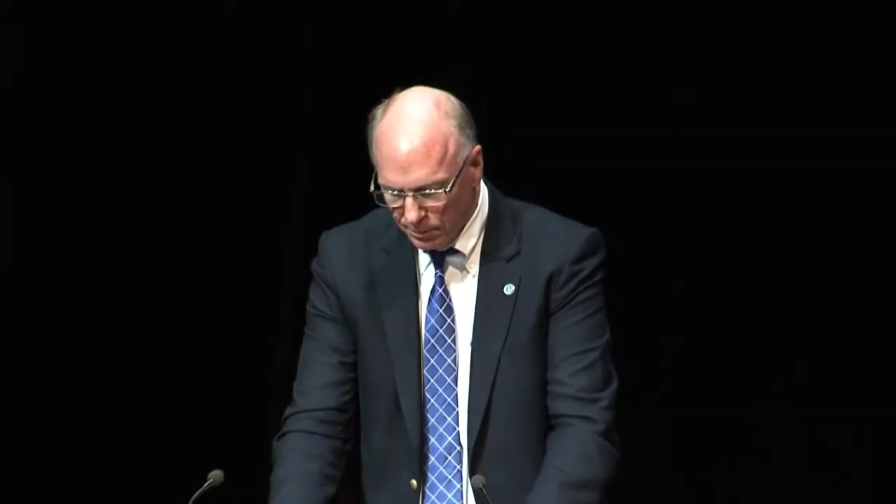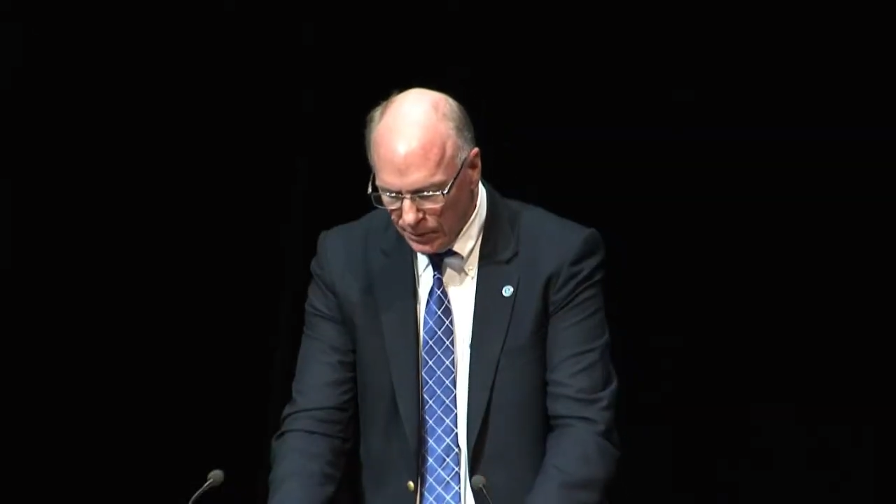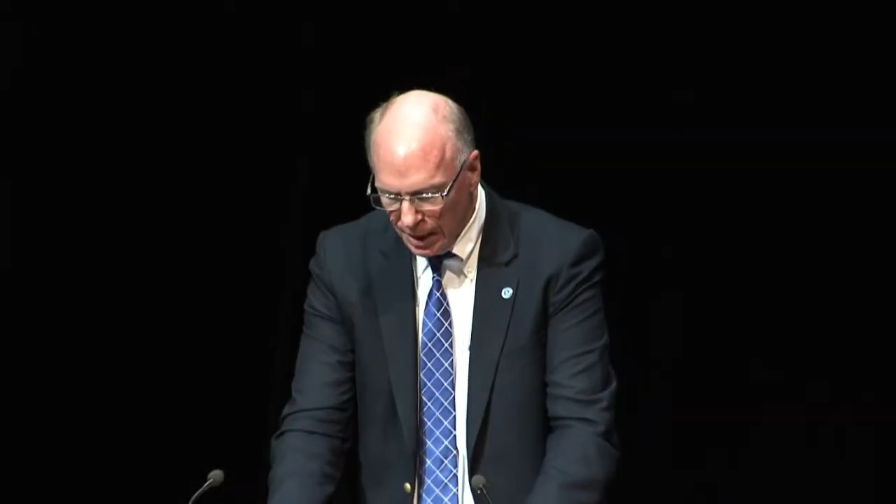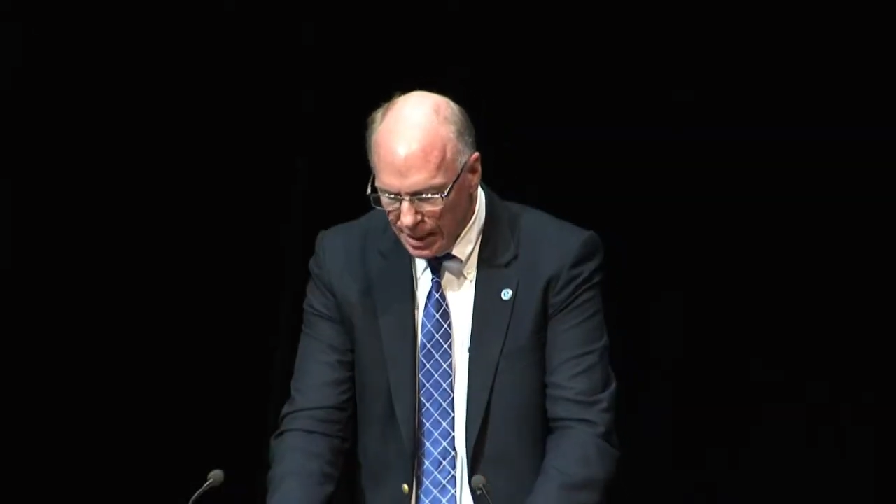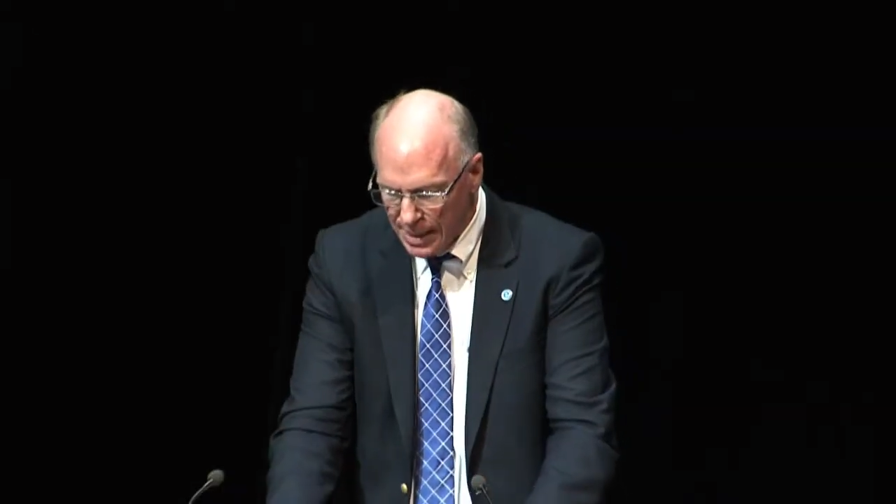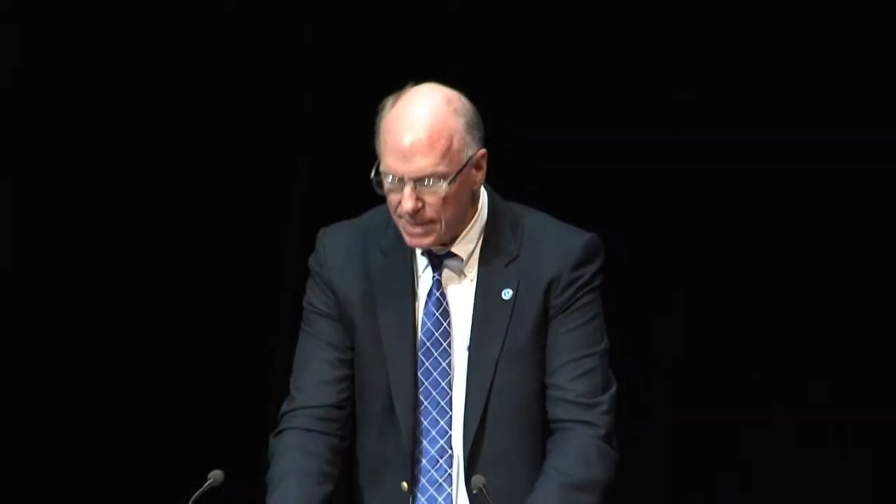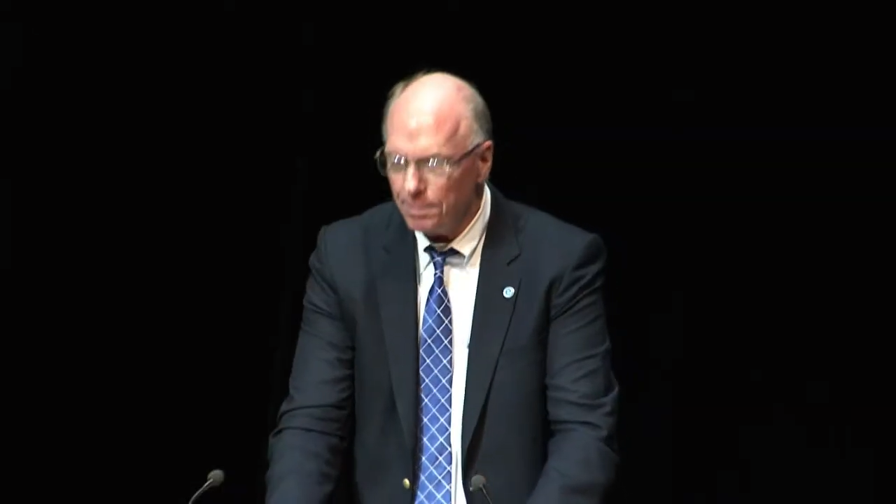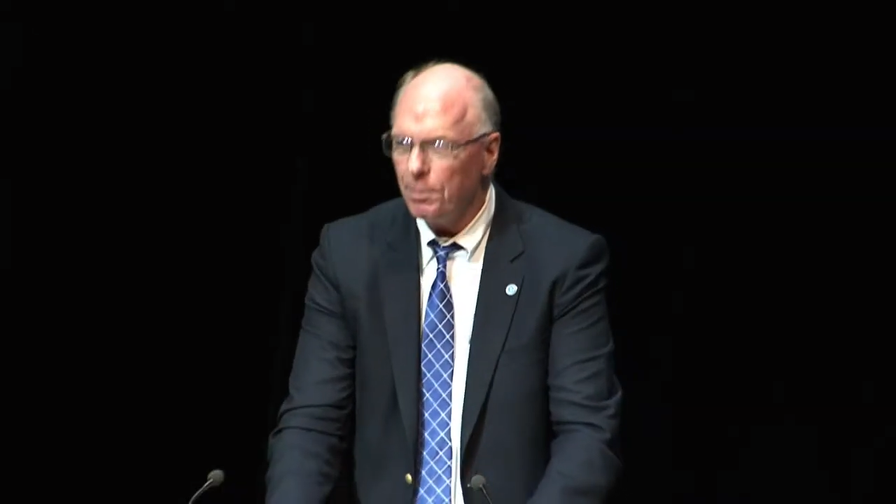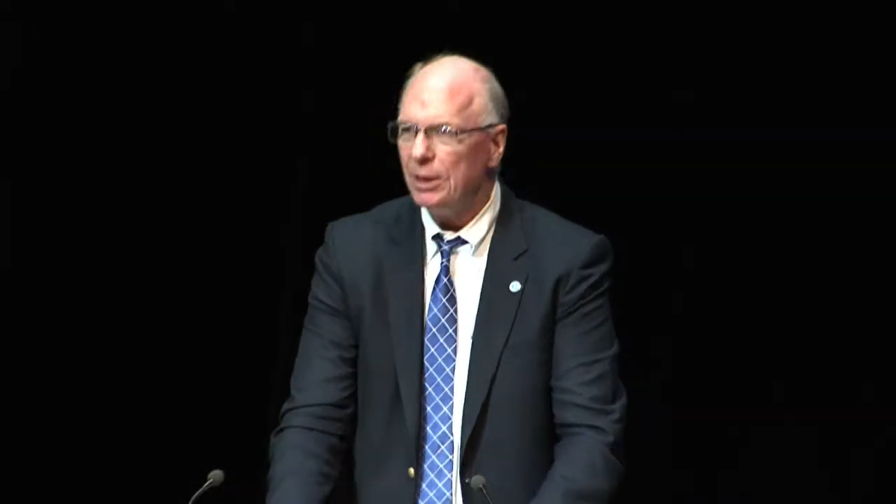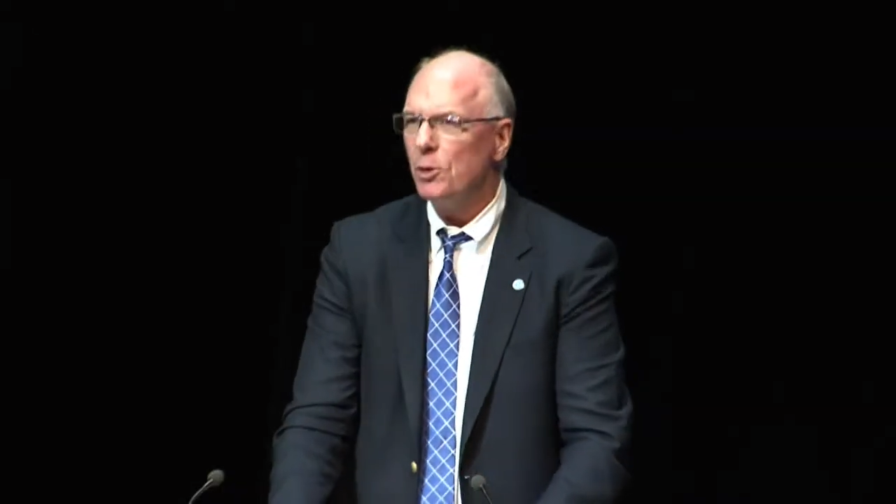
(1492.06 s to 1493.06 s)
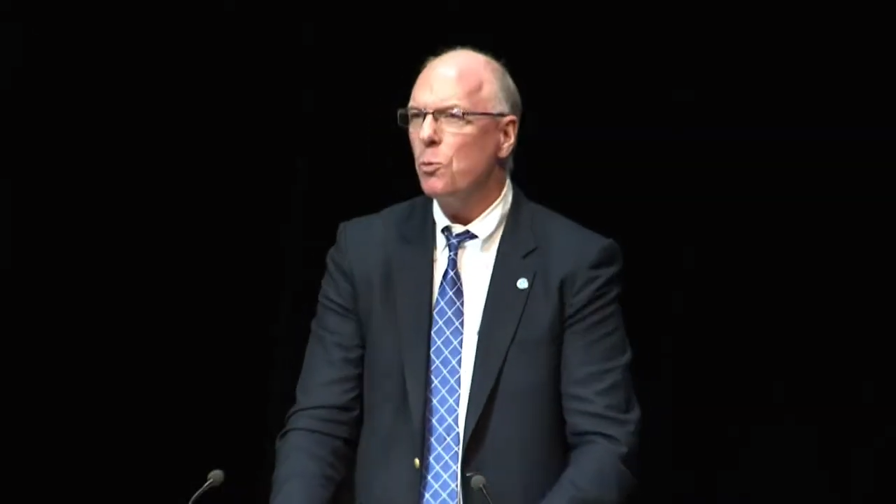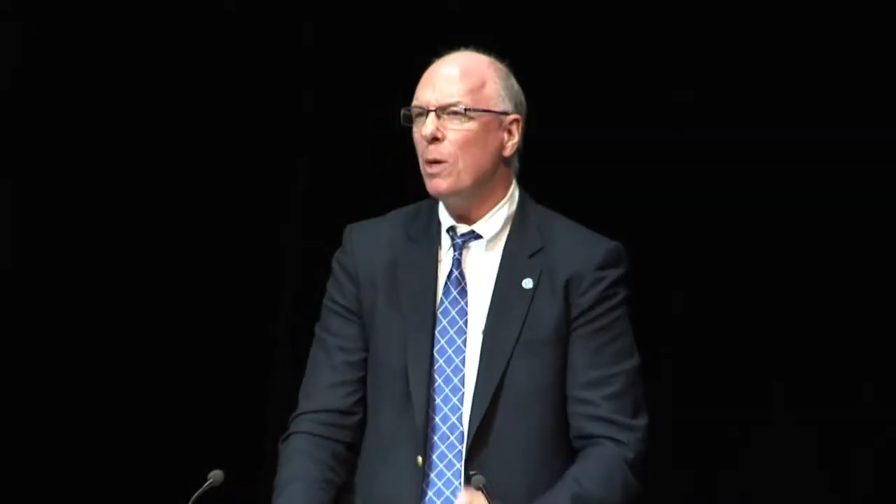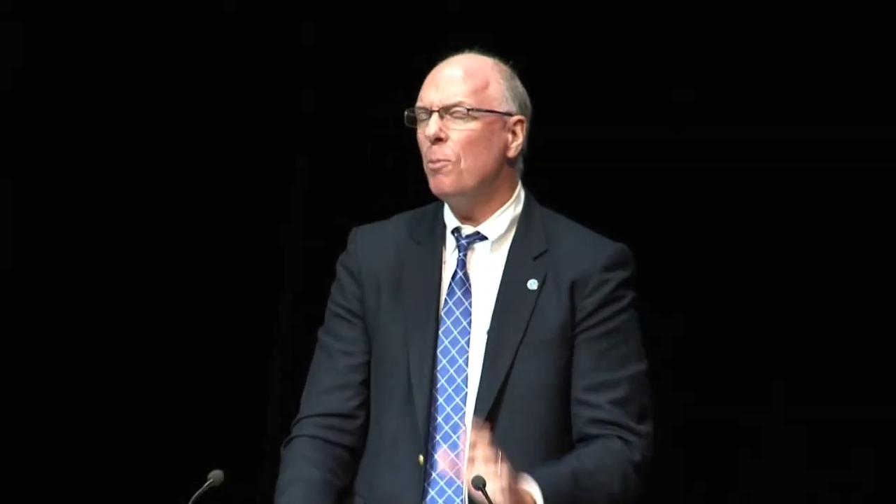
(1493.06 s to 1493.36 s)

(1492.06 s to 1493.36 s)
But there's one